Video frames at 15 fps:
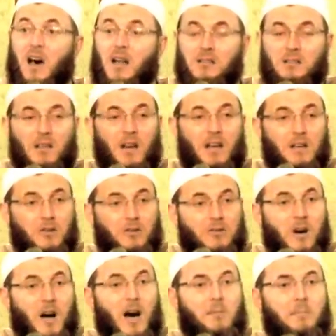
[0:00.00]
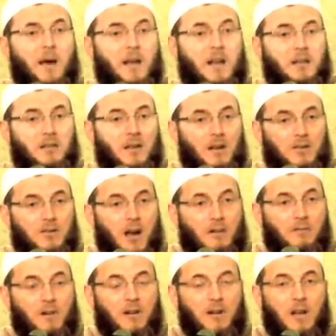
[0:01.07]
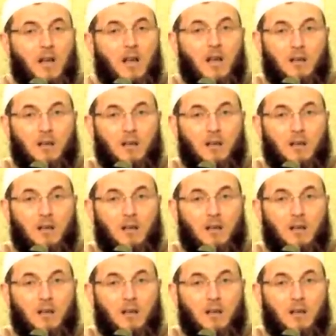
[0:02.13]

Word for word: until I grew up and I still travel,